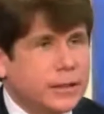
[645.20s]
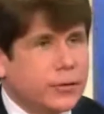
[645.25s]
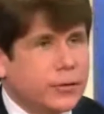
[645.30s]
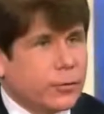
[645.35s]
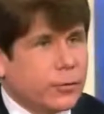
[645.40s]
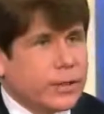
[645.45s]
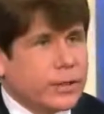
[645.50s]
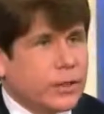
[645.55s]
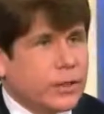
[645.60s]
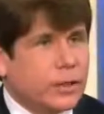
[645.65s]

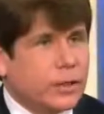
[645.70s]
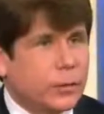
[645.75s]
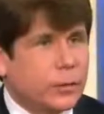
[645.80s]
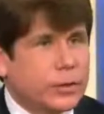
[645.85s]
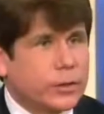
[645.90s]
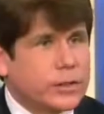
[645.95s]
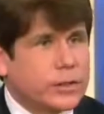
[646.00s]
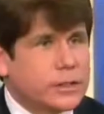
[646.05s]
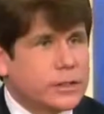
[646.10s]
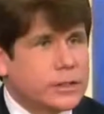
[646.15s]
The right to call
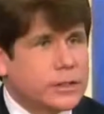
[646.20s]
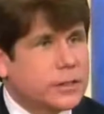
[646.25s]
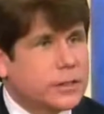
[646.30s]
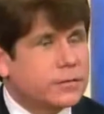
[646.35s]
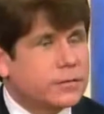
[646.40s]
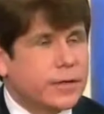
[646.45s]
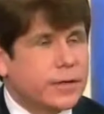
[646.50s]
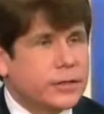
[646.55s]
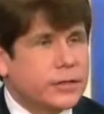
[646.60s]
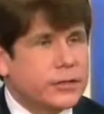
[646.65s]
witnesses, to
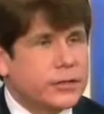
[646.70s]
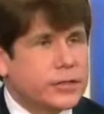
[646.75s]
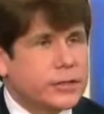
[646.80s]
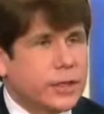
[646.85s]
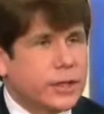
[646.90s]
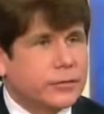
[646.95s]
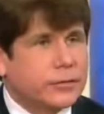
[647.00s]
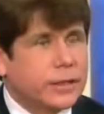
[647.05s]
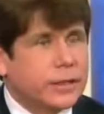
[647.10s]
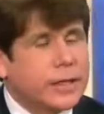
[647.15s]
defend
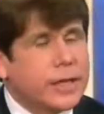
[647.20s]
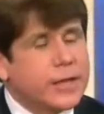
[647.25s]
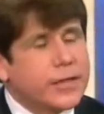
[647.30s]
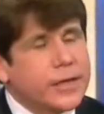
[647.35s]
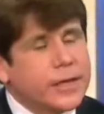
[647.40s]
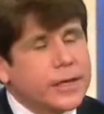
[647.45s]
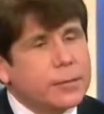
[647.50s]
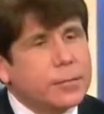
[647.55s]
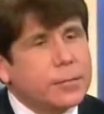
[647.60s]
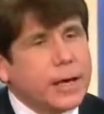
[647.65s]
yourself.
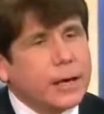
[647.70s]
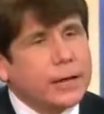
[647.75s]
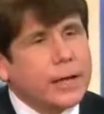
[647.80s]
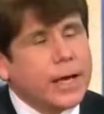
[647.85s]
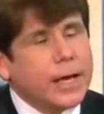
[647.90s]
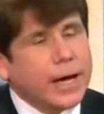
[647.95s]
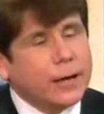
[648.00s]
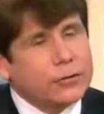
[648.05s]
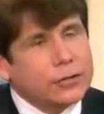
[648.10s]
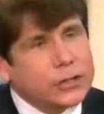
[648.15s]
Think about
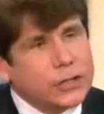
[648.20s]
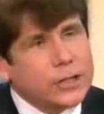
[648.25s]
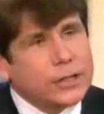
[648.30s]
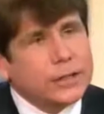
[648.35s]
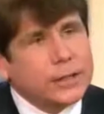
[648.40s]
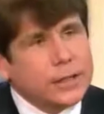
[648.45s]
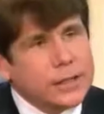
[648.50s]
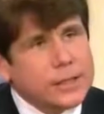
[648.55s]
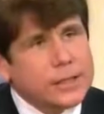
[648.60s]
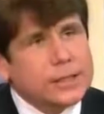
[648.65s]
how
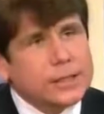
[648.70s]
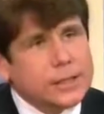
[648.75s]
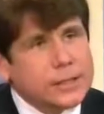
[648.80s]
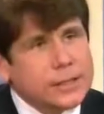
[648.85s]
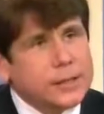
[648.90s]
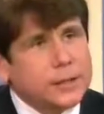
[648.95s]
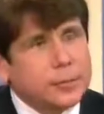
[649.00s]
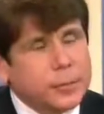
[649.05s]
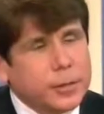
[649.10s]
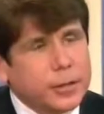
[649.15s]
chilling this
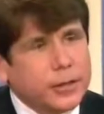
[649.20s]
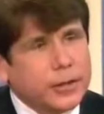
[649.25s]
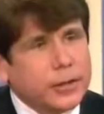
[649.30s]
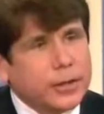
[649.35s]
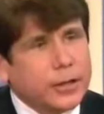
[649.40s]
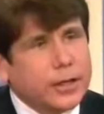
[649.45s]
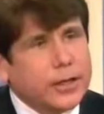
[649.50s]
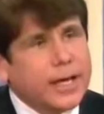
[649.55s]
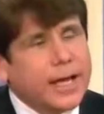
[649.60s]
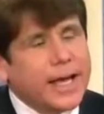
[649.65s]
is in
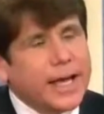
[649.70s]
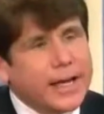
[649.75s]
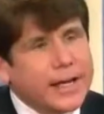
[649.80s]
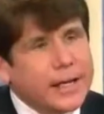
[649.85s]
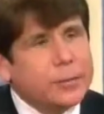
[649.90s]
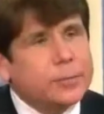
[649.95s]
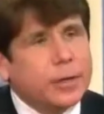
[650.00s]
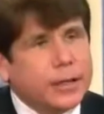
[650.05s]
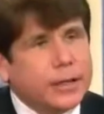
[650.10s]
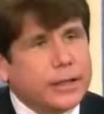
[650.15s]
America.
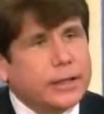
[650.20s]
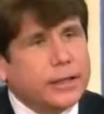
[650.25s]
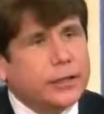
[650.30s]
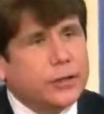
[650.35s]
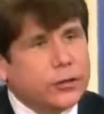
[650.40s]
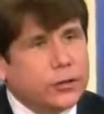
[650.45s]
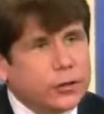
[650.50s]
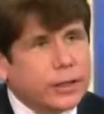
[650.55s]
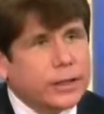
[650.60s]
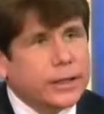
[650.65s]
Anybody
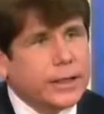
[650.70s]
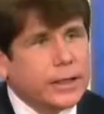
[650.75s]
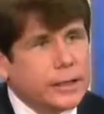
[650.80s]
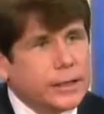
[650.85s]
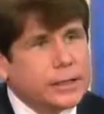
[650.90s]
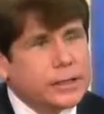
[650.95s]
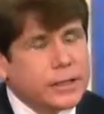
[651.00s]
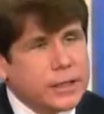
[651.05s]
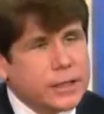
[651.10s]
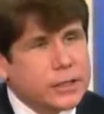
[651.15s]
can hurl an
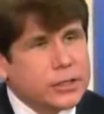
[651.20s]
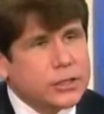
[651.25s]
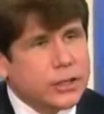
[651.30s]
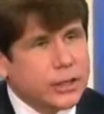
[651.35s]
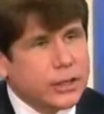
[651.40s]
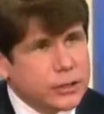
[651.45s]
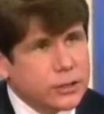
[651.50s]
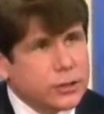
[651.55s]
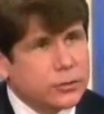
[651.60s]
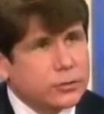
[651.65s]

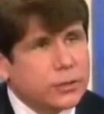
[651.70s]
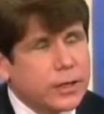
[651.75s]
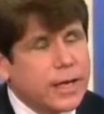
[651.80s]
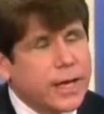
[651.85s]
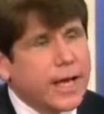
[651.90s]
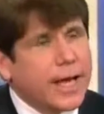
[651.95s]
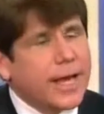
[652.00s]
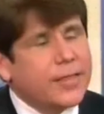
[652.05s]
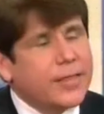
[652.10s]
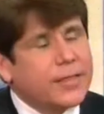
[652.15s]
accusation at you,
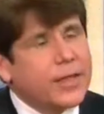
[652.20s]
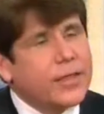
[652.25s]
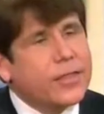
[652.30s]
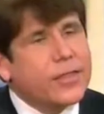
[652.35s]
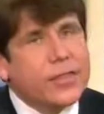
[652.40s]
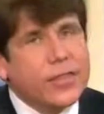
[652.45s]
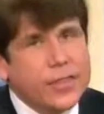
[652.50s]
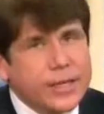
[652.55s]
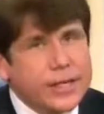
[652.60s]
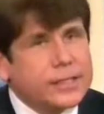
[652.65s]
and
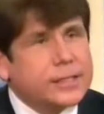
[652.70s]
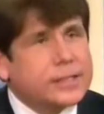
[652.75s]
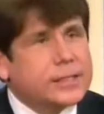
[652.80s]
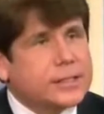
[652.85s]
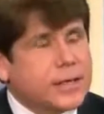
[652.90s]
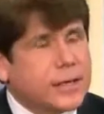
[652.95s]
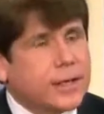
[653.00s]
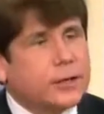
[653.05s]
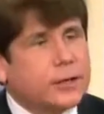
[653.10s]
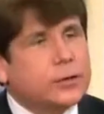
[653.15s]
then these
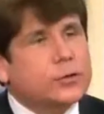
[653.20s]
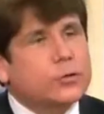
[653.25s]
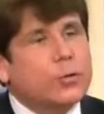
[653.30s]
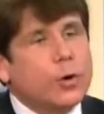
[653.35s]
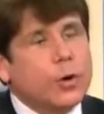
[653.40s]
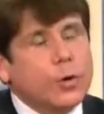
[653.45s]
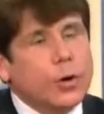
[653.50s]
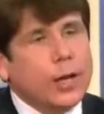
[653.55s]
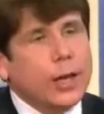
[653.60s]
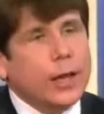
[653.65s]
senators
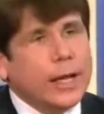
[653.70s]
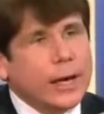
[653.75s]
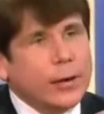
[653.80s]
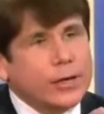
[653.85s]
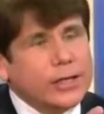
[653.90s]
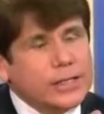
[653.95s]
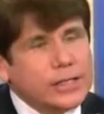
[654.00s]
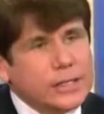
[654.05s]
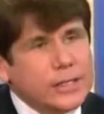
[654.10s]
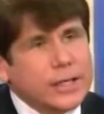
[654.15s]
won't
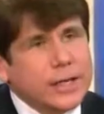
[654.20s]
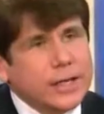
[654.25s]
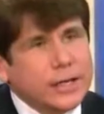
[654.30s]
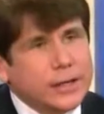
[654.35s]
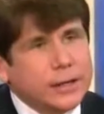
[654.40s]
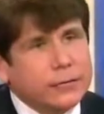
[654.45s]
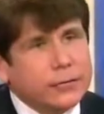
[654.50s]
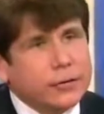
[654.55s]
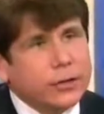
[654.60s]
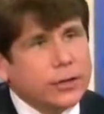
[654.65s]
allow a
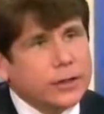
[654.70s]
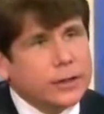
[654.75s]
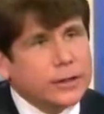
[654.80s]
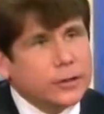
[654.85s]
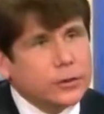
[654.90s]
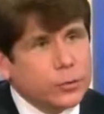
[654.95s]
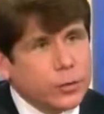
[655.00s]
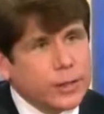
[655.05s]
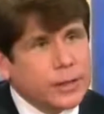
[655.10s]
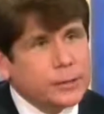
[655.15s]
sitting governor
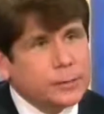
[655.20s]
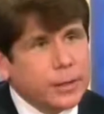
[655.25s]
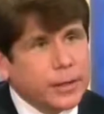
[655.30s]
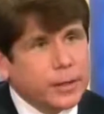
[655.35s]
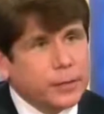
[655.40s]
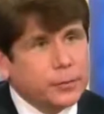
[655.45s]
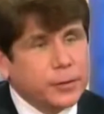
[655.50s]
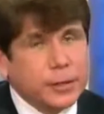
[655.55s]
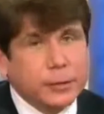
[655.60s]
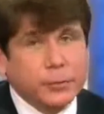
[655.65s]
elected twice
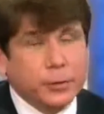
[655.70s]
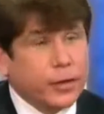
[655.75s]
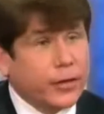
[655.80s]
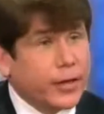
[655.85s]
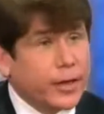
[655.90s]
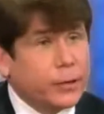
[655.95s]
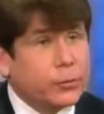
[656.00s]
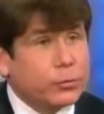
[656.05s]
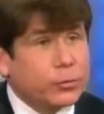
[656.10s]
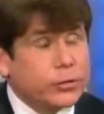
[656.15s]
by the
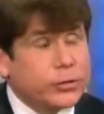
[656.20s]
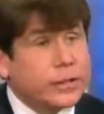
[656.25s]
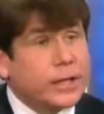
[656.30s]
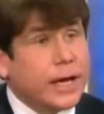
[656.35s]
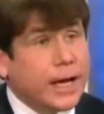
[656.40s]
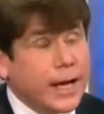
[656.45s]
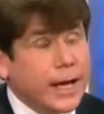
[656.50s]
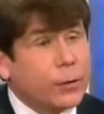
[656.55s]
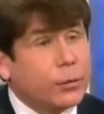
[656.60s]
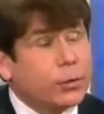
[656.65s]
people, they
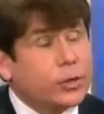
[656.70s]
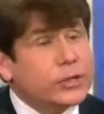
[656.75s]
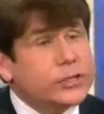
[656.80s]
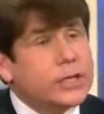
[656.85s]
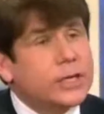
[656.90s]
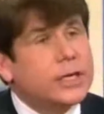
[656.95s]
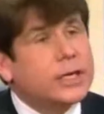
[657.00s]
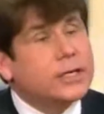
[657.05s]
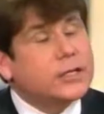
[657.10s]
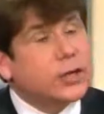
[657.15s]
weren't, I
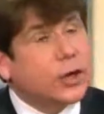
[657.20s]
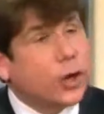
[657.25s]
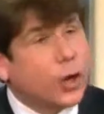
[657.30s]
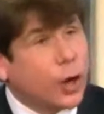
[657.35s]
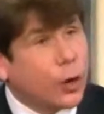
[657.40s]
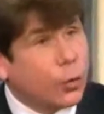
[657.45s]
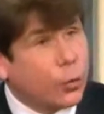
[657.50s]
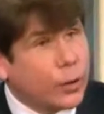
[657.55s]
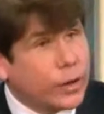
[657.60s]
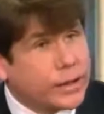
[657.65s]
was, to
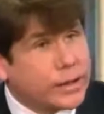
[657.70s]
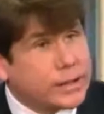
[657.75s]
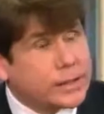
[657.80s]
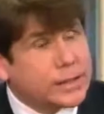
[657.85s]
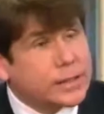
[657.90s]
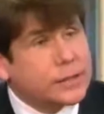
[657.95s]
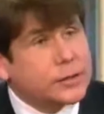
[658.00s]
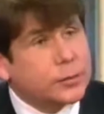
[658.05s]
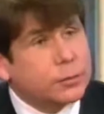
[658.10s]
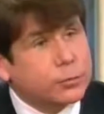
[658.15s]
call
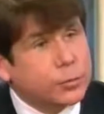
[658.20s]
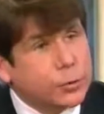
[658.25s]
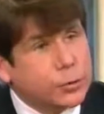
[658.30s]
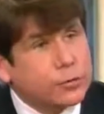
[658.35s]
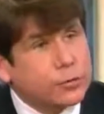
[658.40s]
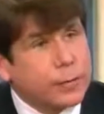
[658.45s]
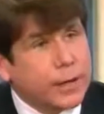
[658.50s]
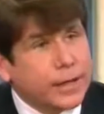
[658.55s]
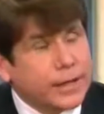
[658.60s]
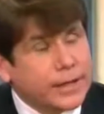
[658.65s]
witnesses to
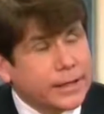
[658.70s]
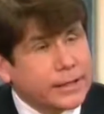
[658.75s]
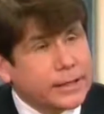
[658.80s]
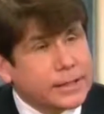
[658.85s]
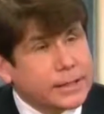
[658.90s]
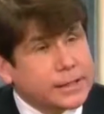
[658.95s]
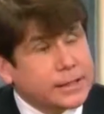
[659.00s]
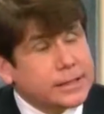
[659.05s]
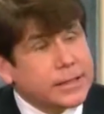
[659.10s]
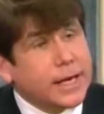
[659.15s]
prove my
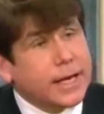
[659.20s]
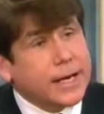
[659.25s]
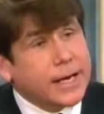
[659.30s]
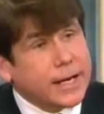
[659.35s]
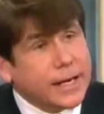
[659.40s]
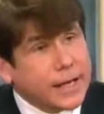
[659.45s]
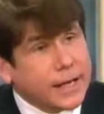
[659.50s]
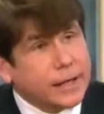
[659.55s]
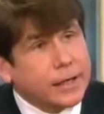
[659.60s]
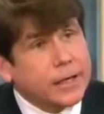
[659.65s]
innocence. And
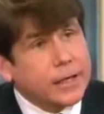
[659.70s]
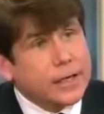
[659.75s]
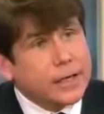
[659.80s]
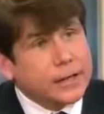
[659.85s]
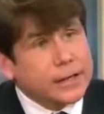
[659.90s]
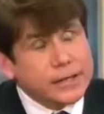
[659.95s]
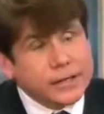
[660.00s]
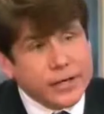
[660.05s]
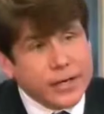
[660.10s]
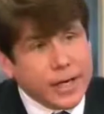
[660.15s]
again,
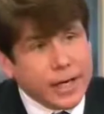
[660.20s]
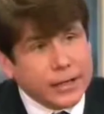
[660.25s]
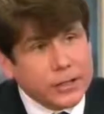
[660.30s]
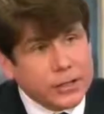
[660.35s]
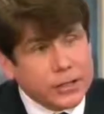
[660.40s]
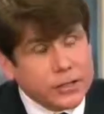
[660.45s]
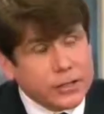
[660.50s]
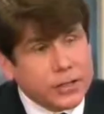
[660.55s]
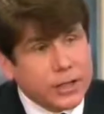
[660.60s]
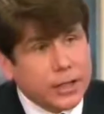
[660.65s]
these are
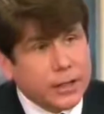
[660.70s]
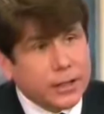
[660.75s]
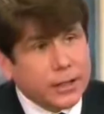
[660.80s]
not just